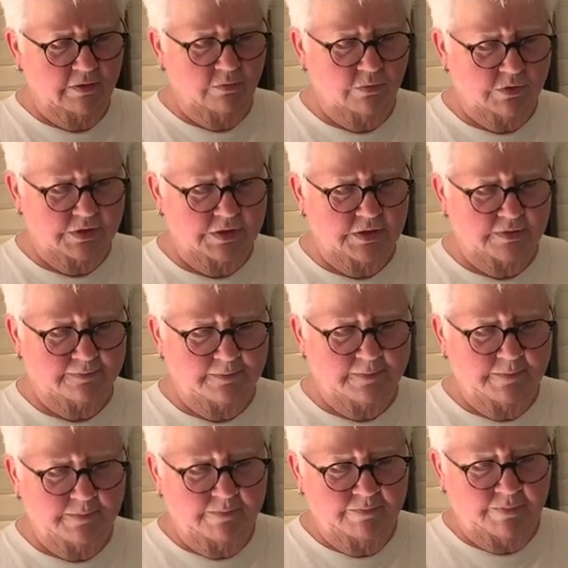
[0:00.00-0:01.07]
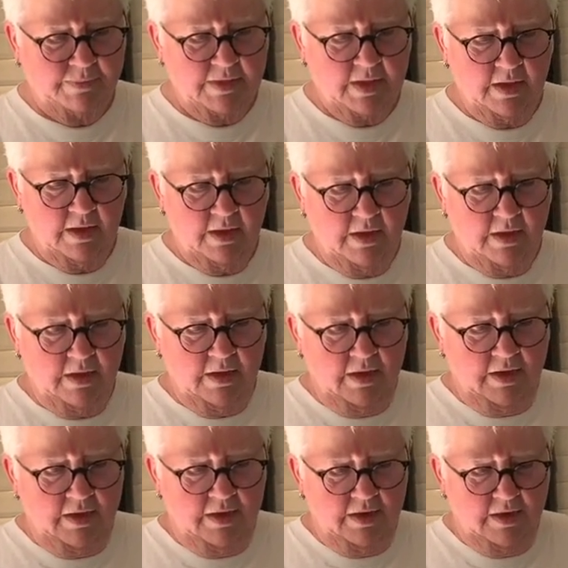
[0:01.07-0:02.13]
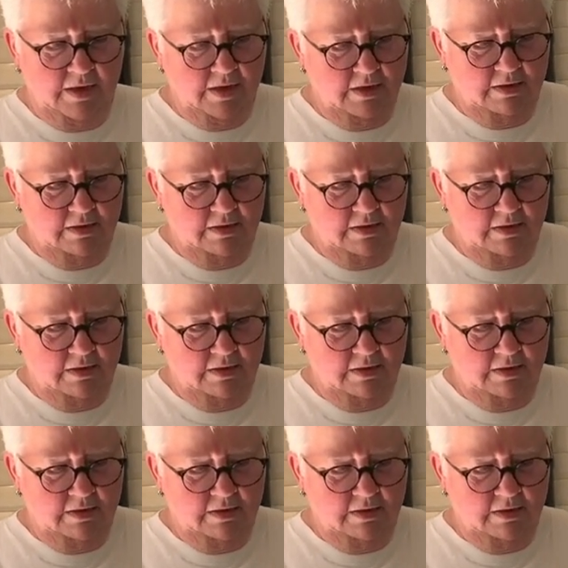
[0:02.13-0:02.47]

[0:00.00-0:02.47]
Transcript: Does it matter what metal? Does it need to be like a silver spoon?